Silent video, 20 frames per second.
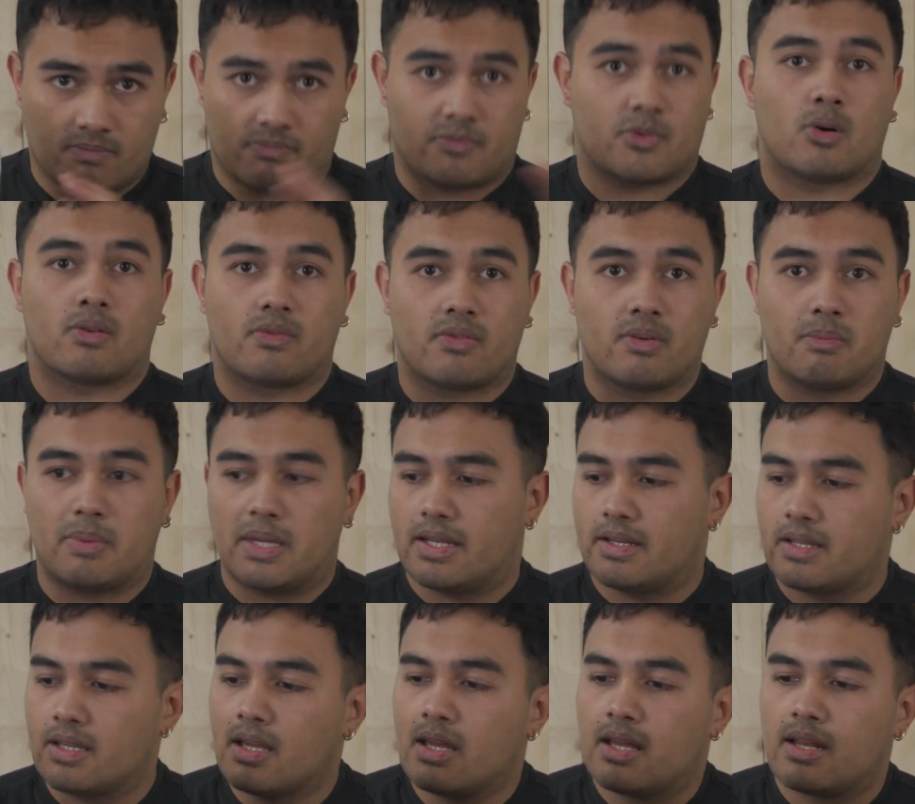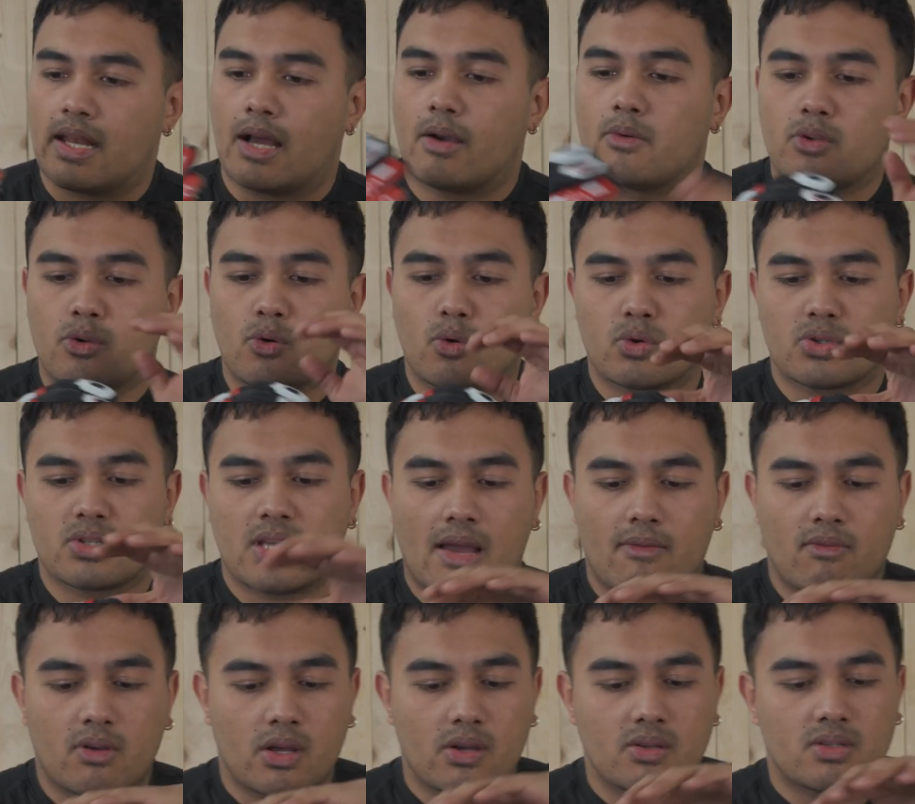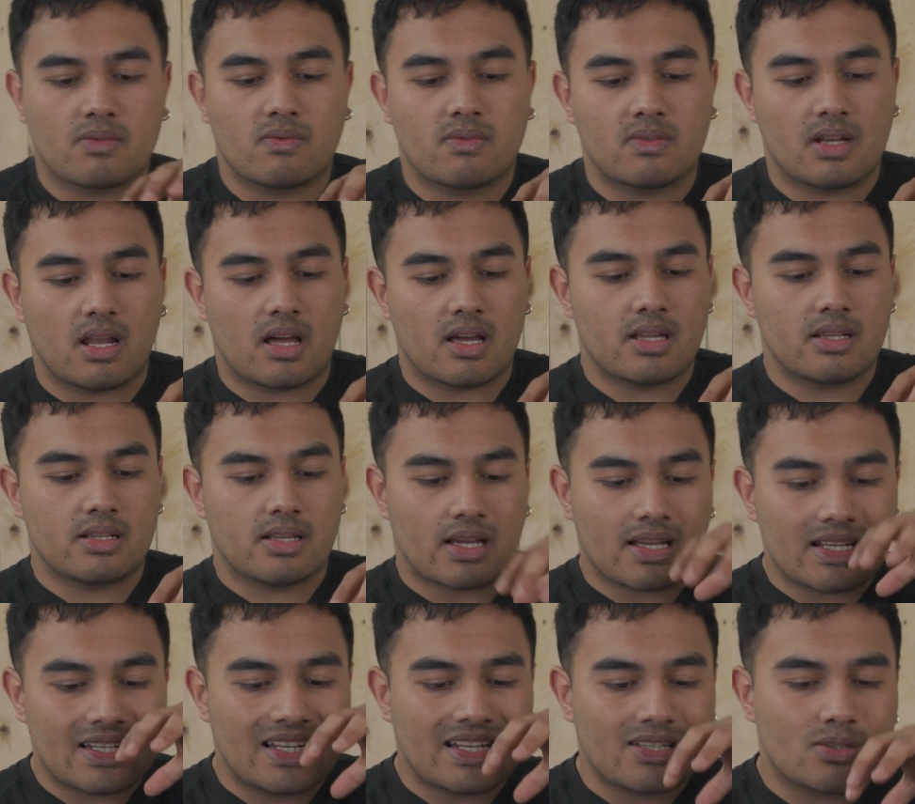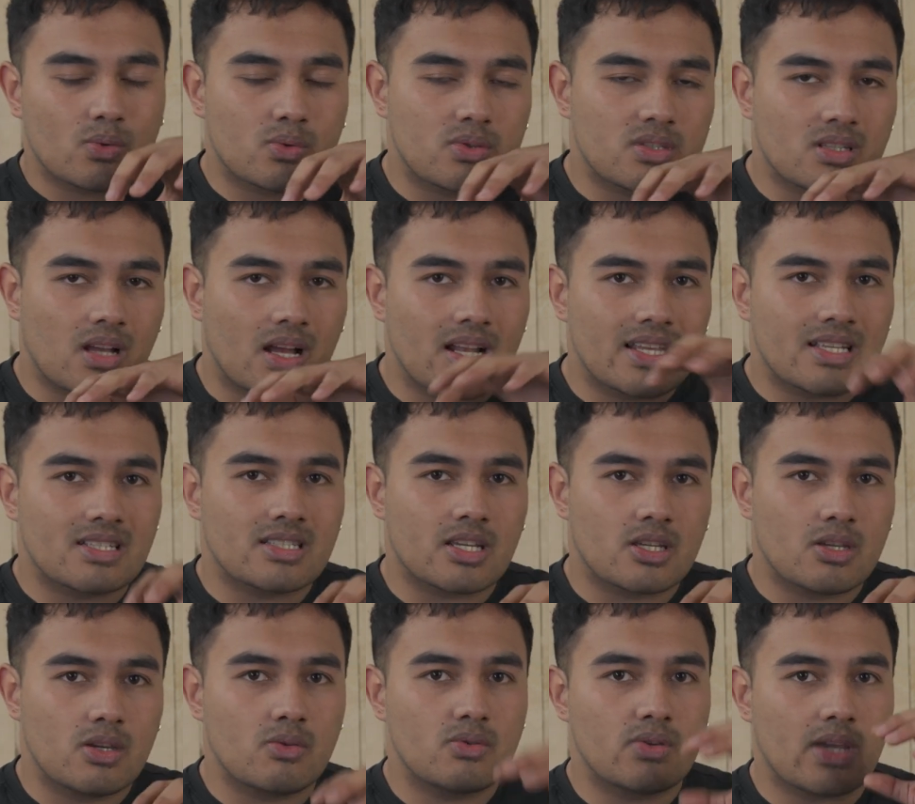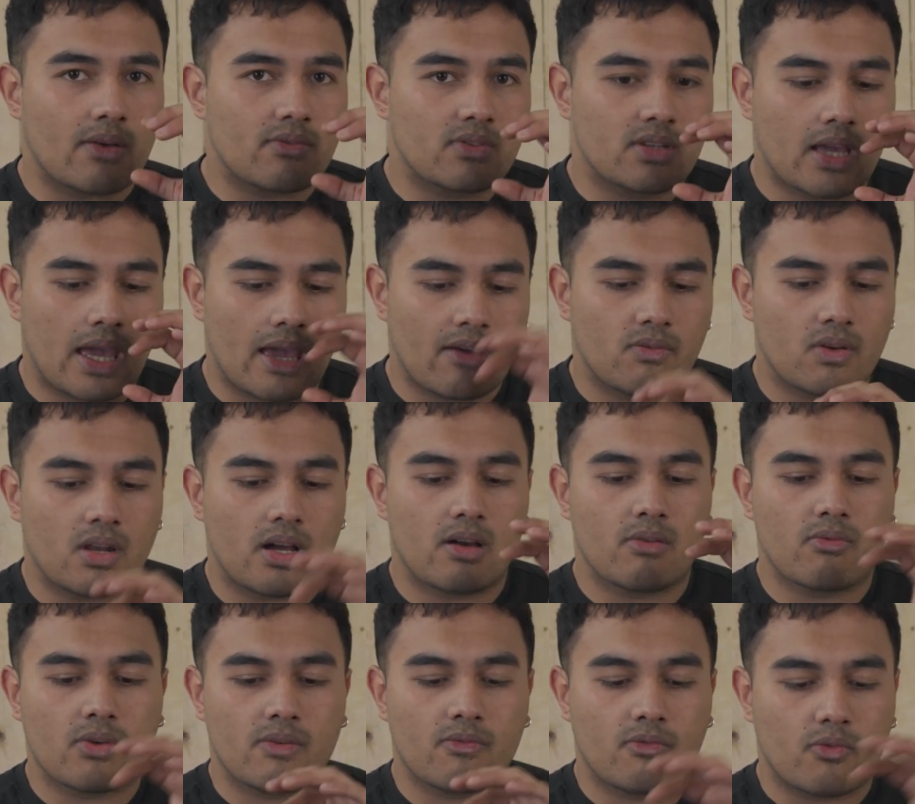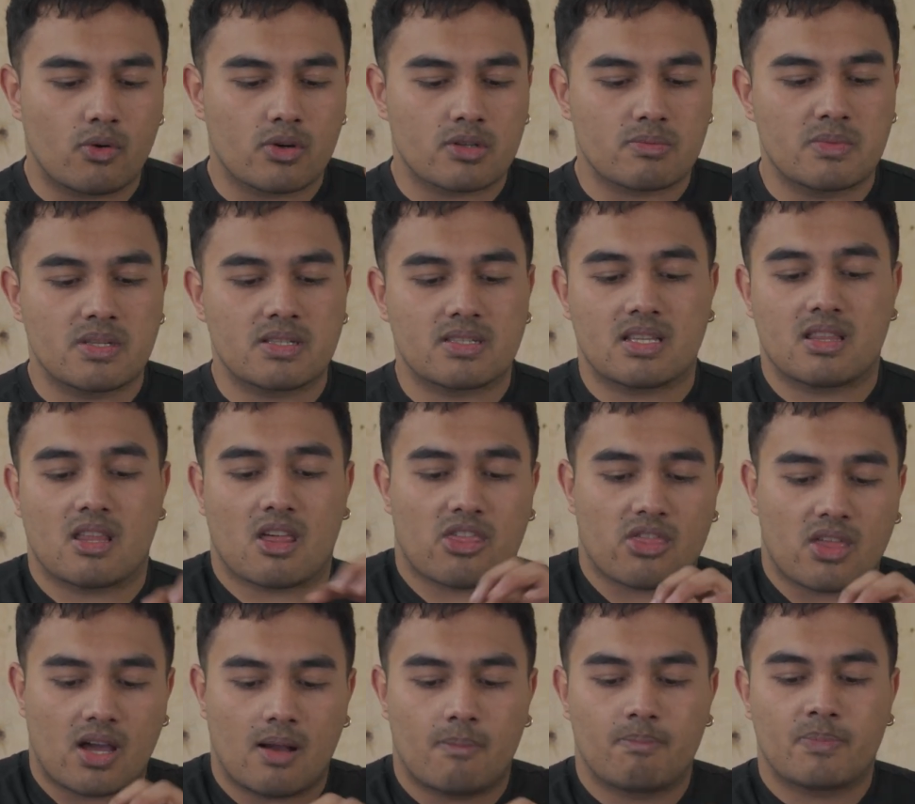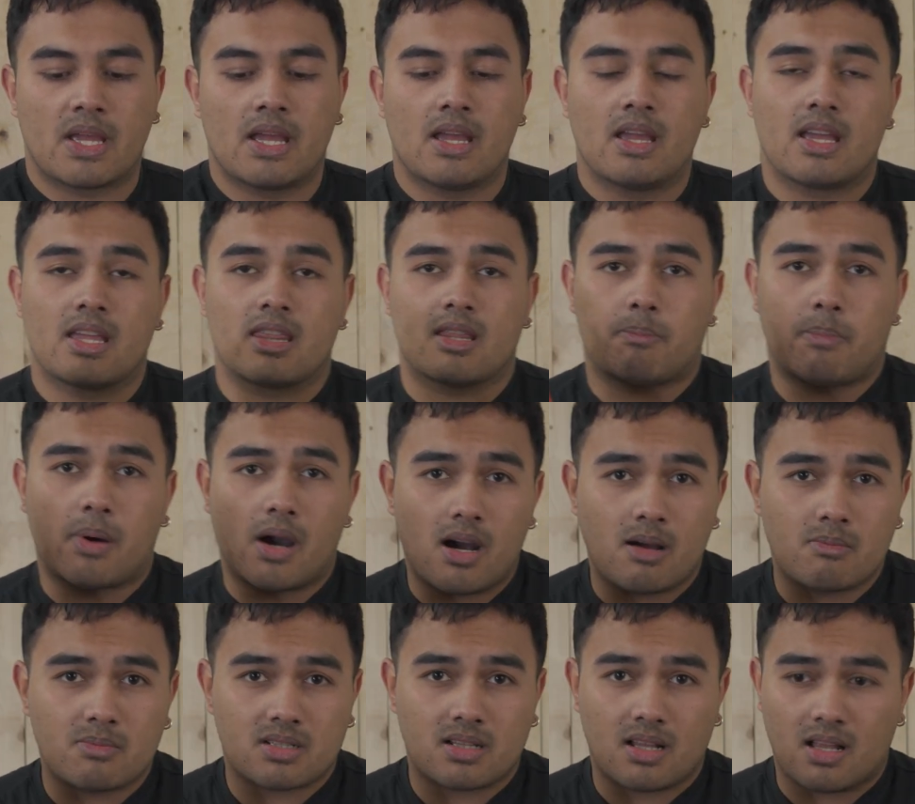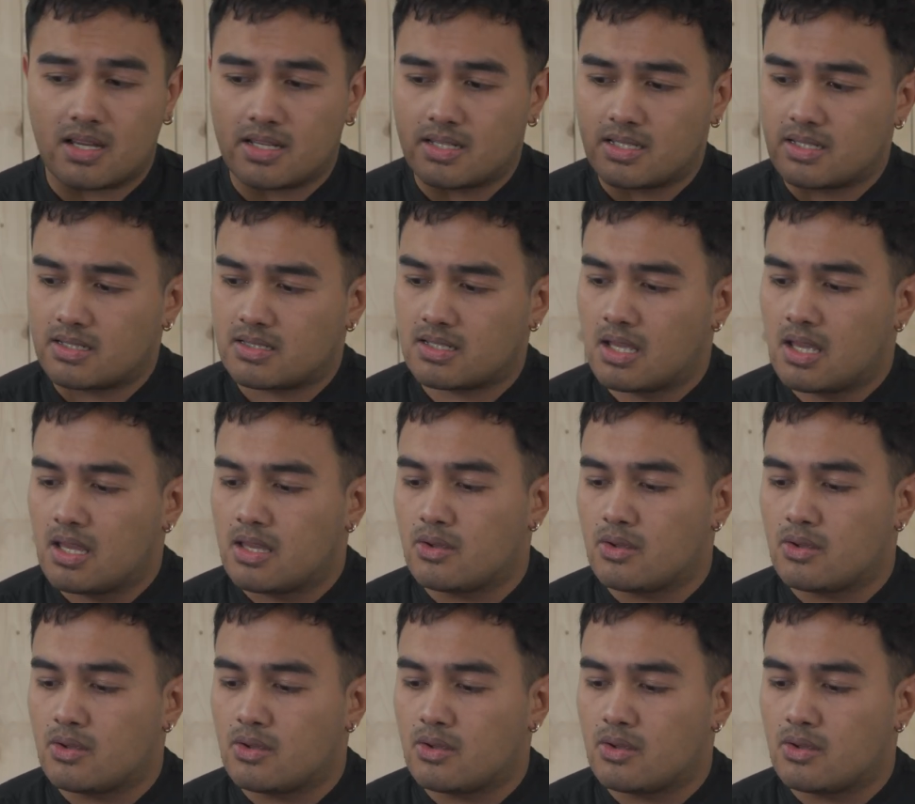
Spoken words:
God forbid. Now, you also have loads of like little stylistic cues. You have Kevlar reinforcements in the thumb, in the palm sliders.